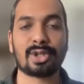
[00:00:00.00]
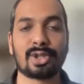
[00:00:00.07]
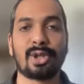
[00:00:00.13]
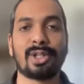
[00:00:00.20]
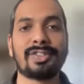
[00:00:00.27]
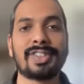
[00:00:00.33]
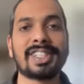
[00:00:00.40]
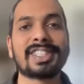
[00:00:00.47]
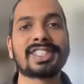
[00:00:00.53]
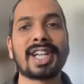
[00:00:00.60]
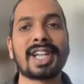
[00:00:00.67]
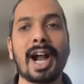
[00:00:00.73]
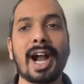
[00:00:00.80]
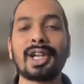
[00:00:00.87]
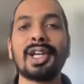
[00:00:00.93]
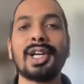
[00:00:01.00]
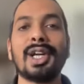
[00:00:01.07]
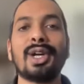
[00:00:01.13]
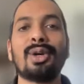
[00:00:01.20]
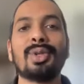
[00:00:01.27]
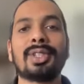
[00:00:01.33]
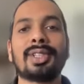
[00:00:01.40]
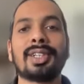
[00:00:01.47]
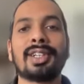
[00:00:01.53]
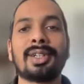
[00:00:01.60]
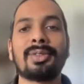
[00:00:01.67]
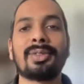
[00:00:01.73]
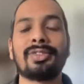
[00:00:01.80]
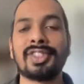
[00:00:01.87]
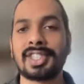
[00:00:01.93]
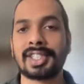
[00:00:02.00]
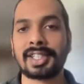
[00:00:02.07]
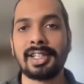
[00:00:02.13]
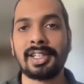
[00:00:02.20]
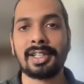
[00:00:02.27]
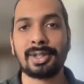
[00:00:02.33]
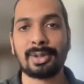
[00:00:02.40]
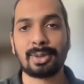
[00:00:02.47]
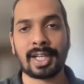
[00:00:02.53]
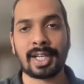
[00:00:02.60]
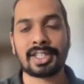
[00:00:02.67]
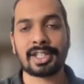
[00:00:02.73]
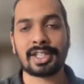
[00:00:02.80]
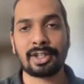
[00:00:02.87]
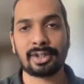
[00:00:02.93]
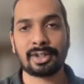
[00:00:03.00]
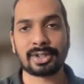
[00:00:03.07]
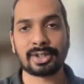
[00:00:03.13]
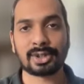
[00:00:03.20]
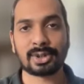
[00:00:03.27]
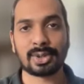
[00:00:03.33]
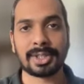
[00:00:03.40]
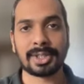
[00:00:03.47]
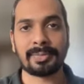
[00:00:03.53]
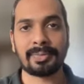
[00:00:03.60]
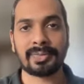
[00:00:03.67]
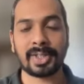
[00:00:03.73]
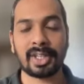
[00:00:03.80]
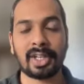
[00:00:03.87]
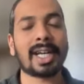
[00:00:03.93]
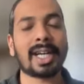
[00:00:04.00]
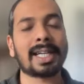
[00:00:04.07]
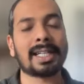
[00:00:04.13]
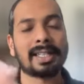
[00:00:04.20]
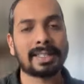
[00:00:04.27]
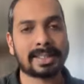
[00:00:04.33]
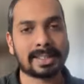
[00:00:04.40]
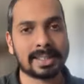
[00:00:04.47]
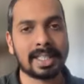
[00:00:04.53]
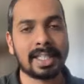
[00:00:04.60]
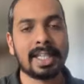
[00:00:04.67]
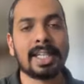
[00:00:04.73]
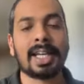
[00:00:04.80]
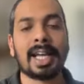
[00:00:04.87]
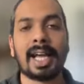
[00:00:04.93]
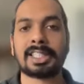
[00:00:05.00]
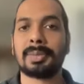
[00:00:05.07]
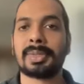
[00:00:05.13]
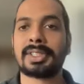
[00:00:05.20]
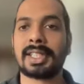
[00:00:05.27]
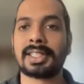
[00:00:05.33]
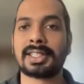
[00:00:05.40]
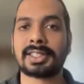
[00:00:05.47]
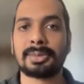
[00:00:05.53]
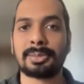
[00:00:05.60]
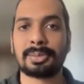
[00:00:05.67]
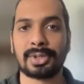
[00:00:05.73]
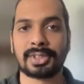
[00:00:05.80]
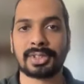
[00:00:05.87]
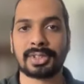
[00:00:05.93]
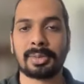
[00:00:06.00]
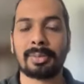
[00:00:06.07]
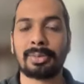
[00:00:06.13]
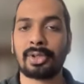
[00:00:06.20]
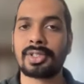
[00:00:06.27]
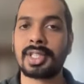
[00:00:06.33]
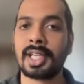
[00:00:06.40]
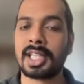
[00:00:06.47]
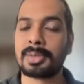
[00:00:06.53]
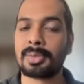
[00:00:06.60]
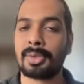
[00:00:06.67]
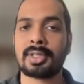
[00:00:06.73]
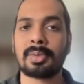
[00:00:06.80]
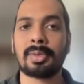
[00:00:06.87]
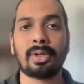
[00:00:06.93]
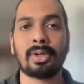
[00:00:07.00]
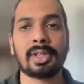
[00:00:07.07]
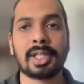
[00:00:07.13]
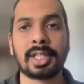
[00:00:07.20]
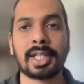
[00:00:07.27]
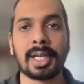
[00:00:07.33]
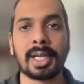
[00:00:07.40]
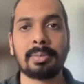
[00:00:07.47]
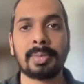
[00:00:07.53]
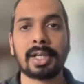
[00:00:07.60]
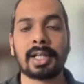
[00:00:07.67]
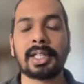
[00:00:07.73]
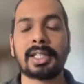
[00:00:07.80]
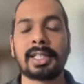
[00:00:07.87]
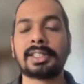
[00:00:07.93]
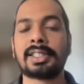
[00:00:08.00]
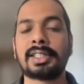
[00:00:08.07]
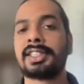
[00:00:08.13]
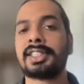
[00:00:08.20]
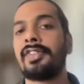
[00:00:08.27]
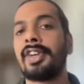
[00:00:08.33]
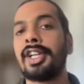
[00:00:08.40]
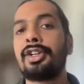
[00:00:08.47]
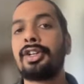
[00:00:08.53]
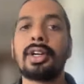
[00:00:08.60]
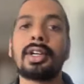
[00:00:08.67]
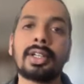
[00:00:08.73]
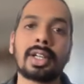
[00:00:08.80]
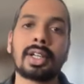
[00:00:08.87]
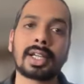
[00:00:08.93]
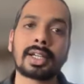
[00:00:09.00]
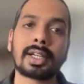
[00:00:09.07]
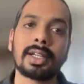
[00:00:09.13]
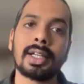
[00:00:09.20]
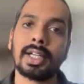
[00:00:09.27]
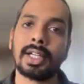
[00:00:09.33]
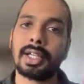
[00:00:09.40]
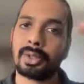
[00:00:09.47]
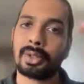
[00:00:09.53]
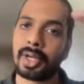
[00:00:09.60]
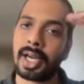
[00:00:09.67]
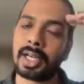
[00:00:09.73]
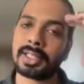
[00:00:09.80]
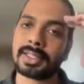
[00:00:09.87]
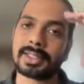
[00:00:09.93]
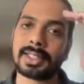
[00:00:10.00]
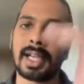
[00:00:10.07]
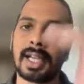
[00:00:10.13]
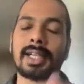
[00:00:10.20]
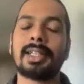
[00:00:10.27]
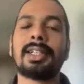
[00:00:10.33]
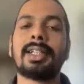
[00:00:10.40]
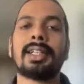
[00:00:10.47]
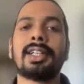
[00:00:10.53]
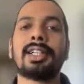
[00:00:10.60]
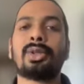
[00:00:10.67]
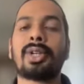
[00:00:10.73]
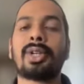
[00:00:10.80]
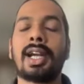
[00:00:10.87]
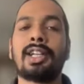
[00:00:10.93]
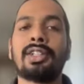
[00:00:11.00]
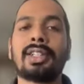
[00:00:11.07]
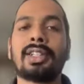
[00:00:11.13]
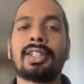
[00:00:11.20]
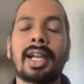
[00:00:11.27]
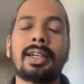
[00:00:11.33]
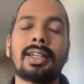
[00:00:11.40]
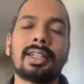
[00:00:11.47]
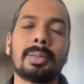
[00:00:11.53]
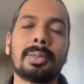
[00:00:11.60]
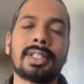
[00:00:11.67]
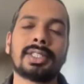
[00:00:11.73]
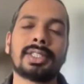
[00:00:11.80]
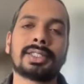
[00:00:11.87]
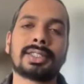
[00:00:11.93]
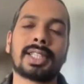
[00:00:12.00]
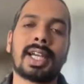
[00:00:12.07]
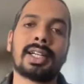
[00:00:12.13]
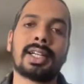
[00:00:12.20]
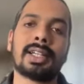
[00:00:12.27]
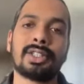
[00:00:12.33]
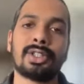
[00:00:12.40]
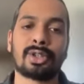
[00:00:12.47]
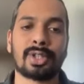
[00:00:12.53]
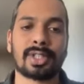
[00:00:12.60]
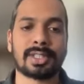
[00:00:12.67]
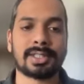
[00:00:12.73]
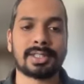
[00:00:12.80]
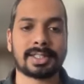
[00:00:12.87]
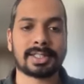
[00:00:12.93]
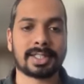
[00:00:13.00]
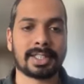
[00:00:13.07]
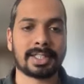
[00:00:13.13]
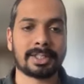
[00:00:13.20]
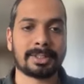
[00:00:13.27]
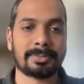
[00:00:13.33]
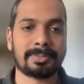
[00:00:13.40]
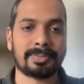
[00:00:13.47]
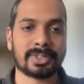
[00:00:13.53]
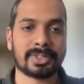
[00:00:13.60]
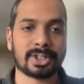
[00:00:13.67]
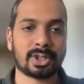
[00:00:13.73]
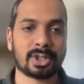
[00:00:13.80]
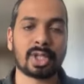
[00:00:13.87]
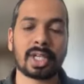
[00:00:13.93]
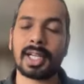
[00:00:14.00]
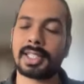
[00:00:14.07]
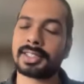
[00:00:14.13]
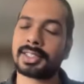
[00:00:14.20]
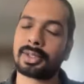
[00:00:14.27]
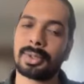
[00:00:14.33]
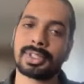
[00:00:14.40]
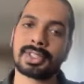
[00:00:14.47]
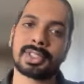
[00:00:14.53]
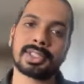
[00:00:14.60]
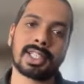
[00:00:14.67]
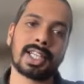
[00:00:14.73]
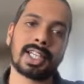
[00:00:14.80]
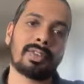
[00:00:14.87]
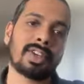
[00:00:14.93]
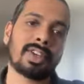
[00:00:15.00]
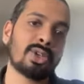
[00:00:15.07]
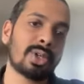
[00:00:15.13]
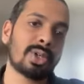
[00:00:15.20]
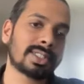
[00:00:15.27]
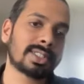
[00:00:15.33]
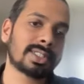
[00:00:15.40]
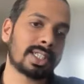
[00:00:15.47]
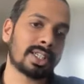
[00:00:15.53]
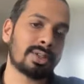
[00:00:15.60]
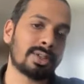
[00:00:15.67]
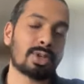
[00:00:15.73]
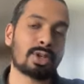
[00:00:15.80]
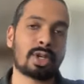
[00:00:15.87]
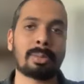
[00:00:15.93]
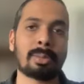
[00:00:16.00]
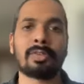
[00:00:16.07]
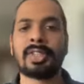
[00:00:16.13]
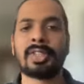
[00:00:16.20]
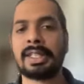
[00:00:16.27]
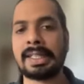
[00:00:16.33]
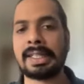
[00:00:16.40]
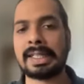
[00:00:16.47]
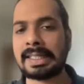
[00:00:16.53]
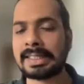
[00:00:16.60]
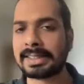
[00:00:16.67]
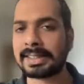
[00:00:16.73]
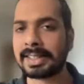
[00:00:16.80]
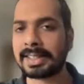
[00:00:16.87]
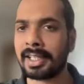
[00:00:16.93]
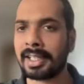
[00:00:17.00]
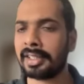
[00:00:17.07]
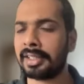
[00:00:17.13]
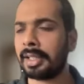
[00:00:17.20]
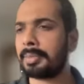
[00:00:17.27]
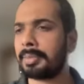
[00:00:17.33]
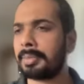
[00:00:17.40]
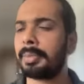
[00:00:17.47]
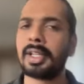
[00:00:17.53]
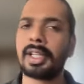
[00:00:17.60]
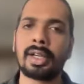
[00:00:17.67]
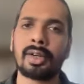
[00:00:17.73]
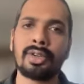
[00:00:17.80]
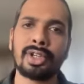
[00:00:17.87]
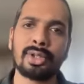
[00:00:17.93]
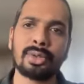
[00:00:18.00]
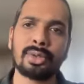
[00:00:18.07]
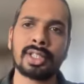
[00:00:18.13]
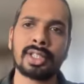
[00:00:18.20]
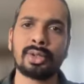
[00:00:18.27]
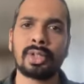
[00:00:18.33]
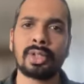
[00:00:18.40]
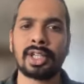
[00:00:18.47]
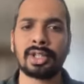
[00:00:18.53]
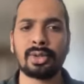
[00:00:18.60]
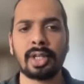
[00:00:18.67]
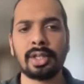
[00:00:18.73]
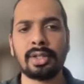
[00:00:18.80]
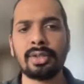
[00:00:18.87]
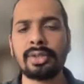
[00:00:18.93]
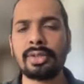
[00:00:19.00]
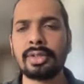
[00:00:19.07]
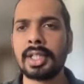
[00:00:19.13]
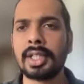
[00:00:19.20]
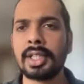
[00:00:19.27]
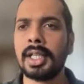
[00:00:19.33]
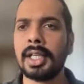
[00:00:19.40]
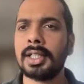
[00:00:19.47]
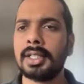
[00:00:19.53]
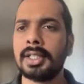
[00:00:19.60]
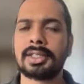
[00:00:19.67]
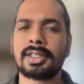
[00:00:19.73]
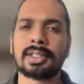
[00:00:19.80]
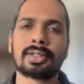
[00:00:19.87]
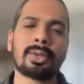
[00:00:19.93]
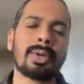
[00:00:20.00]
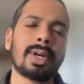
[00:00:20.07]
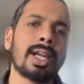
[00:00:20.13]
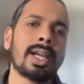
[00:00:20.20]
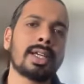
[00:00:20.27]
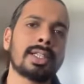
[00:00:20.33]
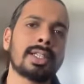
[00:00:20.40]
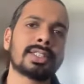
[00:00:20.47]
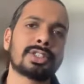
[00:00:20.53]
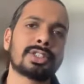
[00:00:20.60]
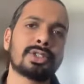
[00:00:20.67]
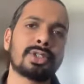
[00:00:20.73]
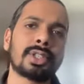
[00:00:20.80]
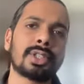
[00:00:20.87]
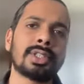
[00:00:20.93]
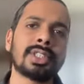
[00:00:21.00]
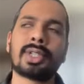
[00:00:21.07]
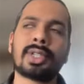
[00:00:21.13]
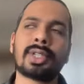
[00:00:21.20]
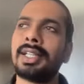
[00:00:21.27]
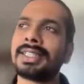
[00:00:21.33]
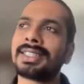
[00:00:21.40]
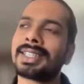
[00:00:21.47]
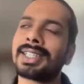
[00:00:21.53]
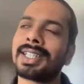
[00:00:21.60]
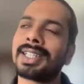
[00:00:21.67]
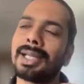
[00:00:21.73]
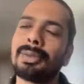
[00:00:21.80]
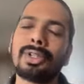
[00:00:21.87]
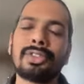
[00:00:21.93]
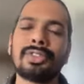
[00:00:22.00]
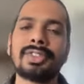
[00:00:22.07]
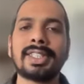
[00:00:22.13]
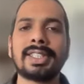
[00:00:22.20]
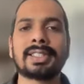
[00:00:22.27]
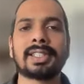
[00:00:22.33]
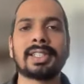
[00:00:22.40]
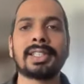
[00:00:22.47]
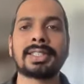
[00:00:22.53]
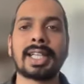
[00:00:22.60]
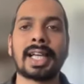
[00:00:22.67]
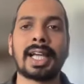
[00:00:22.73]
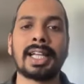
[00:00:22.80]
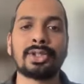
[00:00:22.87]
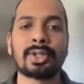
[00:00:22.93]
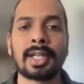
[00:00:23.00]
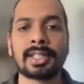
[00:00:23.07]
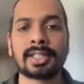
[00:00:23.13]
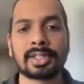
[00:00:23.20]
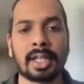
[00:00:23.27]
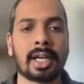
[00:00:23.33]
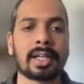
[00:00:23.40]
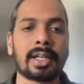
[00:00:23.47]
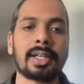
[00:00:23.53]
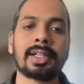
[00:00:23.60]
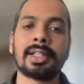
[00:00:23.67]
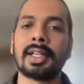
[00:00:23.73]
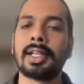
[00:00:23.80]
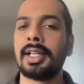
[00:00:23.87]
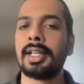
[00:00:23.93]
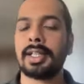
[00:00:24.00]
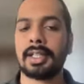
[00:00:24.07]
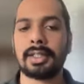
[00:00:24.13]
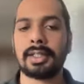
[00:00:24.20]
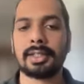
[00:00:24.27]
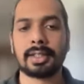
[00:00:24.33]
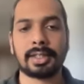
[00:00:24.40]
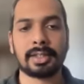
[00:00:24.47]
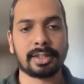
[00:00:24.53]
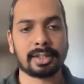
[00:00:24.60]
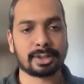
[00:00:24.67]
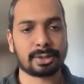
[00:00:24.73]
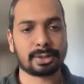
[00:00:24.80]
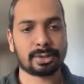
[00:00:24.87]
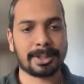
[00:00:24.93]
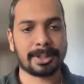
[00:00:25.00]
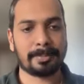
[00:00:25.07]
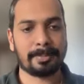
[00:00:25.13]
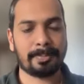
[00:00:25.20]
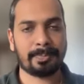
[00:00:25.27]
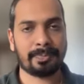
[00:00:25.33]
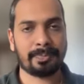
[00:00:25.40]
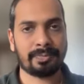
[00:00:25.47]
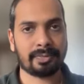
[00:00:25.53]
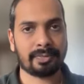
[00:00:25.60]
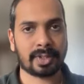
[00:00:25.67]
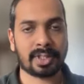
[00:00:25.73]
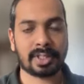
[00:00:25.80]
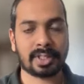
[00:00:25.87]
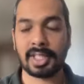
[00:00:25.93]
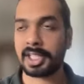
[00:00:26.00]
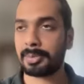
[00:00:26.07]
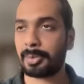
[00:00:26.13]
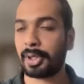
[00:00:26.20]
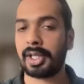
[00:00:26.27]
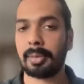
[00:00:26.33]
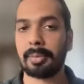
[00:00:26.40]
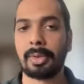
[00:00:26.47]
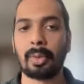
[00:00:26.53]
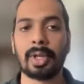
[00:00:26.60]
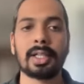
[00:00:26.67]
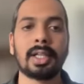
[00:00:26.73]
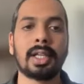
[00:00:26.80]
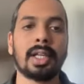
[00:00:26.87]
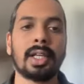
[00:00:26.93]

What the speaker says: So always start with a physical location to your story, or at least as much as possible. I'm not saying it's possible all the time, but this is a very good trick to get inside, to get the image inside your audience's head. So you can answer questions like where you are sitting, what time of the day is it, are there people around you, are you alone, is it quiet, is it noisy? You can describe all of these things as you get started in the story. That's point number one.